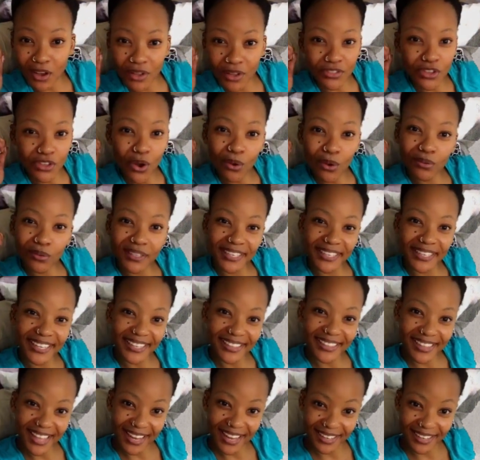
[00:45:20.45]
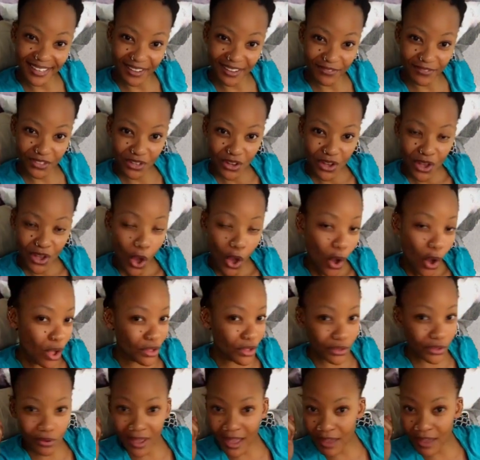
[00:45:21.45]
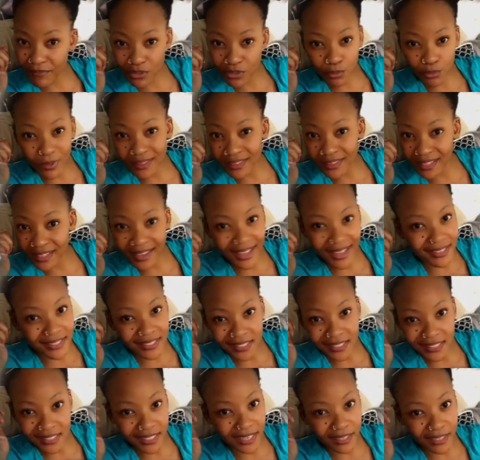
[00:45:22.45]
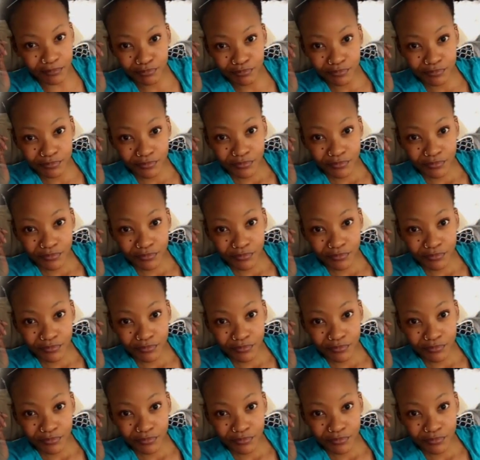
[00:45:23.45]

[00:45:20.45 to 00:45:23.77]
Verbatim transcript: The only kid that left. All you have is what they had to say.